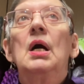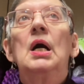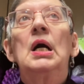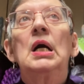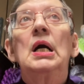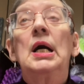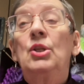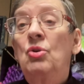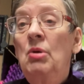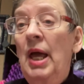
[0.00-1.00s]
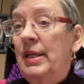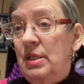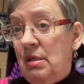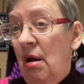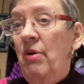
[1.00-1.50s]
I do like
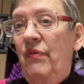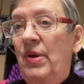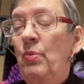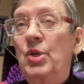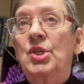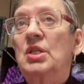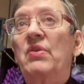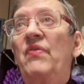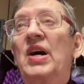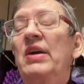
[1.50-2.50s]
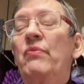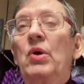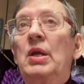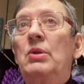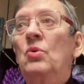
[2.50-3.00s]
Scarfy, which is a
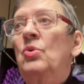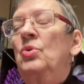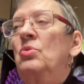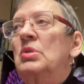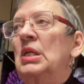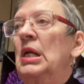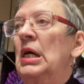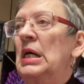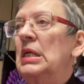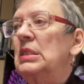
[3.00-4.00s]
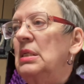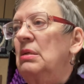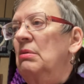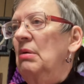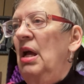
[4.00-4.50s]
5-weight. Don't use it a lot because I
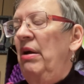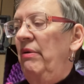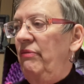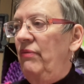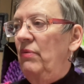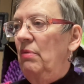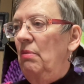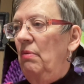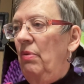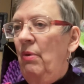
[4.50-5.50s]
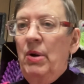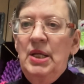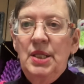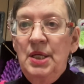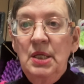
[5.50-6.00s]
don't have the
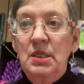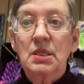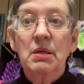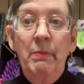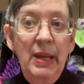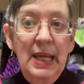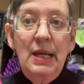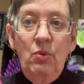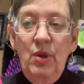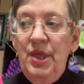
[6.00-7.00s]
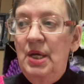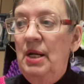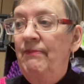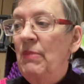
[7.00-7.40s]
right things to make with it.